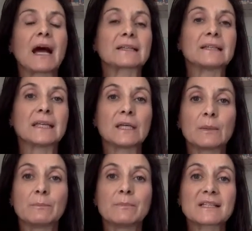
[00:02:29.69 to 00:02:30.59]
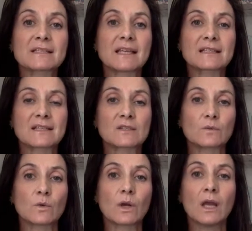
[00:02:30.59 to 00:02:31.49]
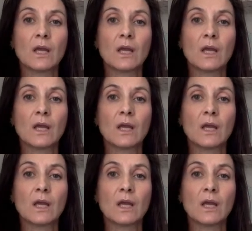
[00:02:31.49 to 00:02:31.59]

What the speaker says: at the business school,